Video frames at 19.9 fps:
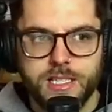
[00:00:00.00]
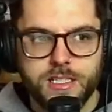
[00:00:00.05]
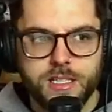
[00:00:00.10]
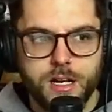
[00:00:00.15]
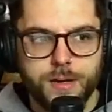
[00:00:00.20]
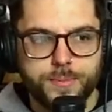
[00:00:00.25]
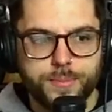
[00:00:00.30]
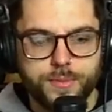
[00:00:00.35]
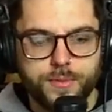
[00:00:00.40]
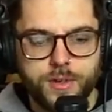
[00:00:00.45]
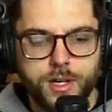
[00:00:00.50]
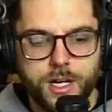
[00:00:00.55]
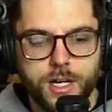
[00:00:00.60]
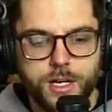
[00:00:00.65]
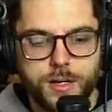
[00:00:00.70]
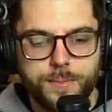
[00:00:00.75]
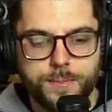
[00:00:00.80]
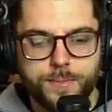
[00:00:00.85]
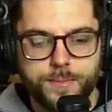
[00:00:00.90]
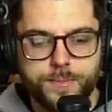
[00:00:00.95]
up
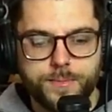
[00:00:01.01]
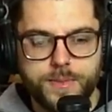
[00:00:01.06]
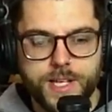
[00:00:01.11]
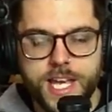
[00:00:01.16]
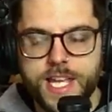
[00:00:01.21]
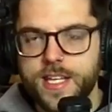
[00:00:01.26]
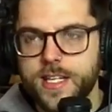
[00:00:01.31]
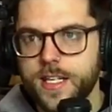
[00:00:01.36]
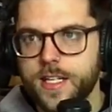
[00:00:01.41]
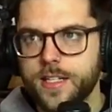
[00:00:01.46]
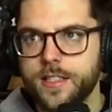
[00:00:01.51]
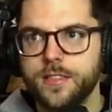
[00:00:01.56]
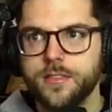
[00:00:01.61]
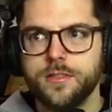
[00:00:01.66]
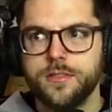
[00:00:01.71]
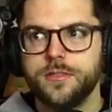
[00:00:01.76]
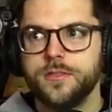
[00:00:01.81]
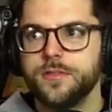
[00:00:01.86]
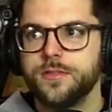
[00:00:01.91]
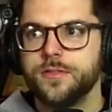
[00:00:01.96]
in
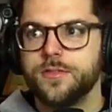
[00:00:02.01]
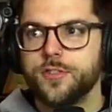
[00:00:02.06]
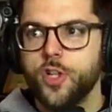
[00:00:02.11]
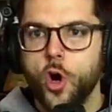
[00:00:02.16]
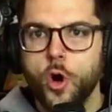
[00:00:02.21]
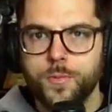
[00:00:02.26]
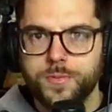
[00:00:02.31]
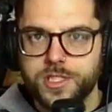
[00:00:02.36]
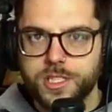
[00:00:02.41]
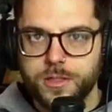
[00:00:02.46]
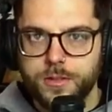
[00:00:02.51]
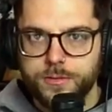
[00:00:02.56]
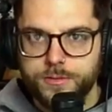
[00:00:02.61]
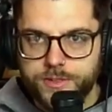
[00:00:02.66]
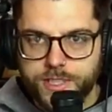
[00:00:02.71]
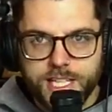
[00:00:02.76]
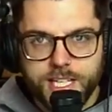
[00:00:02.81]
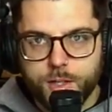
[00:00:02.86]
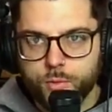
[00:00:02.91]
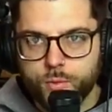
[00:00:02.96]
hopes of
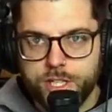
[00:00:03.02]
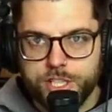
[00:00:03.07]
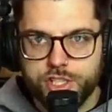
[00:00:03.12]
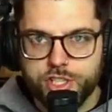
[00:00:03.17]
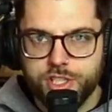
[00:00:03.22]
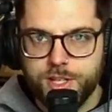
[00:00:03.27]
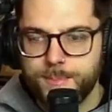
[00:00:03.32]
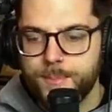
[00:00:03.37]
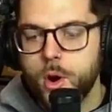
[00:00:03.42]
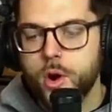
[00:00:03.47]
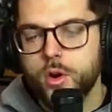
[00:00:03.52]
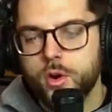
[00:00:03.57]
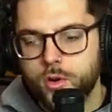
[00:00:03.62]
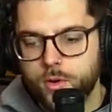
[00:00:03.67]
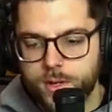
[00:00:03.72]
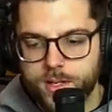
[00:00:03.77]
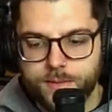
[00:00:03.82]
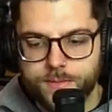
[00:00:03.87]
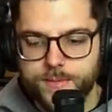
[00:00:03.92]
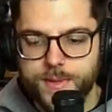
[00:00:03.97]
getting rich tomorrow
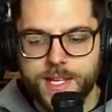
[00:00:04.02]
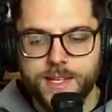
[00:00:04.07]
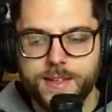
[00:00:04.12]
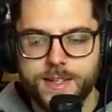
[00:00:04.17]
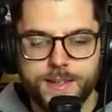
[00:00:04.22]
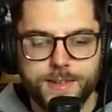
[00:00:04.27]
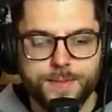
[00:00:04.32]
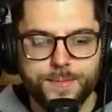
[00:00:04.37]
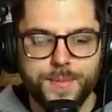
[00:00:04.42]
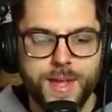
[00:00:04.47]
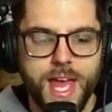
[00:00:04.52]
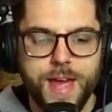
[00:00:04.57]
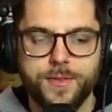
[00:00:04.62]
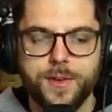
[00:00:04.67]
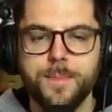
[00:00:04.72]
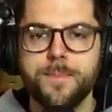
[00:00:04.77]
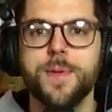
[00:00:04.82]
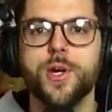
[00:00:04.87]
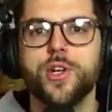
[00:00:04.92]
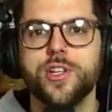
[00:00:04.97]
and
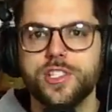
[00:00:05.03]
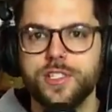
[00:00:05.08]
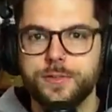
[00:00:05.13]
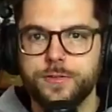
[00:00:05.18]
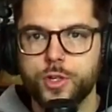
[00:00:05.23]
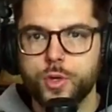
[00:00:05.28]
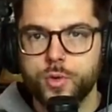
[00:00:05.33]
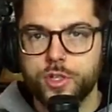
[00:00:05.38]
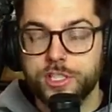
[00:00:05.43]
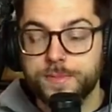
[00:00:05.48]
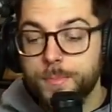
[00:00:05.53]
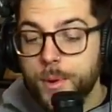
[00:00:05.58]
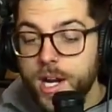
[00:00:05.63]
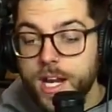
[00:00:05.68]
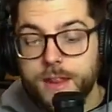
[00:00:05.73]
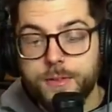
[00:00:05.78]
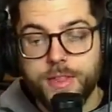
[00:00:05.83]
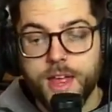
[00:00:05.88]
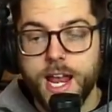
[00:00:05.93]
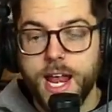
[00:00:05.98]
having millions of viewers. But
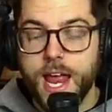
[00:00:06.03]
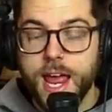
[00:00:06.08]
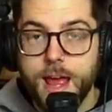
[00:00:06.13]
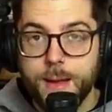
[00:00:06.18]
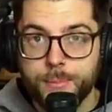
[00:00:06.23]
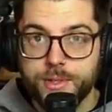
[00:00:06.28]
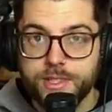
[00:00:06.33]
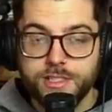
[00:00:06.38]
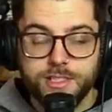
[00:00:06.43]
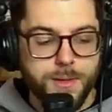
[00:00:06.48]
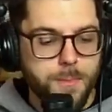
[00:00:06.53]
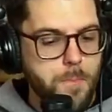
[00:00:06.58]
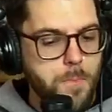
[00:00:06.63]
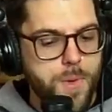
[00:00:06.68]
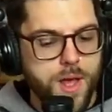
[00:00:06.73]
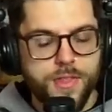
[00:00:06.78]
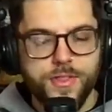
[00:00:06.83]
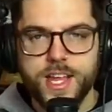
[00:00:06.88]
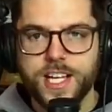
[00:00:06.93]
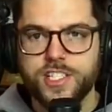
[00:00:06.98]
if that happens,
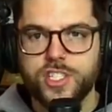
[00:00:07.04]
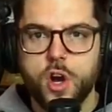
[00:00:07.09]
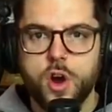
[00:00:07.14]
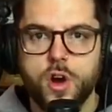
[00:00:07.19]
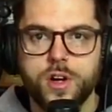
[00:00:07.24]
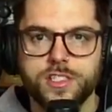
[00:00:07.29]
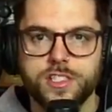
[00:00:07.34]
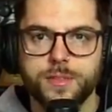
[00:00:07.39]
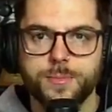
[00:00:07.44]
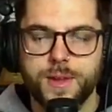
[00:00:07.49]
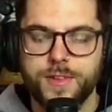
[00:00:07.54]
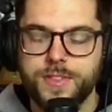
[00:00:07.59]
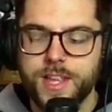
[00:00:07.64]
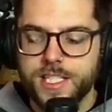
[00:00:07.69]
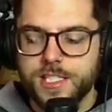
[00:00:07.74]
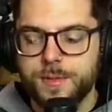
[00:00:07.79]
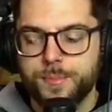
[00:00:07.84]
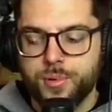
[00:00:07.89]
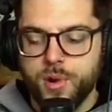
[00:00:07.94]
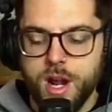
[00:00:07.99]
that's awesome. If
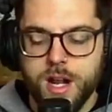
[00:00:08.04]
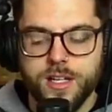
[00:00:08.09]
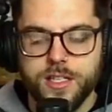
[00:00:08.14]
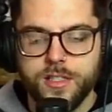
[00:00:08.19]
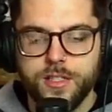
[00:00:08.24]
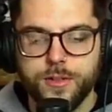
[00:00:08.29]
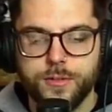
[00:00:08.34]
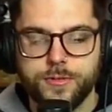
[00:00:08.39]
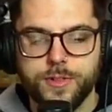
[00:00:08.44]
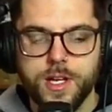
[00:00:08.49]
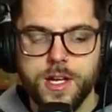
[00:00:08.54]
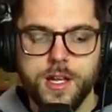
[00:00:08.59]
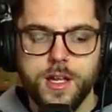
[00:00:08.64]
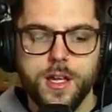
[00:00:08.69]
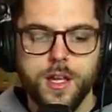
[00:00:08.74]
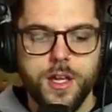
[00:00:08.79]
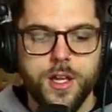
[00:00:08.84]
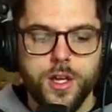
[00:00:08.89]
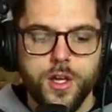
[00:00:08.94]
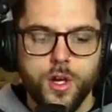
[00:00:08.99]
that's a product of
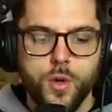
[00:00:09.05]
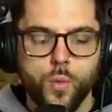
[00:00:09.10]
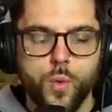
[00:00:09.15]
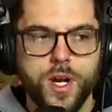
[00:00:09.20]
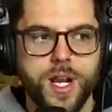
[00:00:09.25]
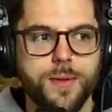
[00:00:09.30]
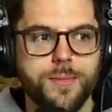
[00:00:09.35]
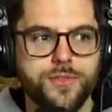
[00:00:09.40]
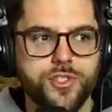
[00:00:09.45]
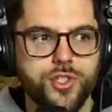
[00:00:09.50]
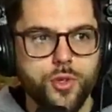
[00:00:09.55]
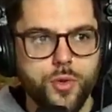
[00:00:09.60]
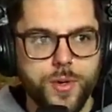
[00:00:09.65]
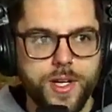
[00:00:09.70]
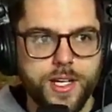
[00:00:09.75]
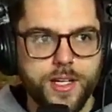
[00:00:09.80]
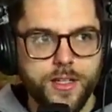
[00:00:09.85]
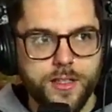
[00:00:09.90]
what I'm doing,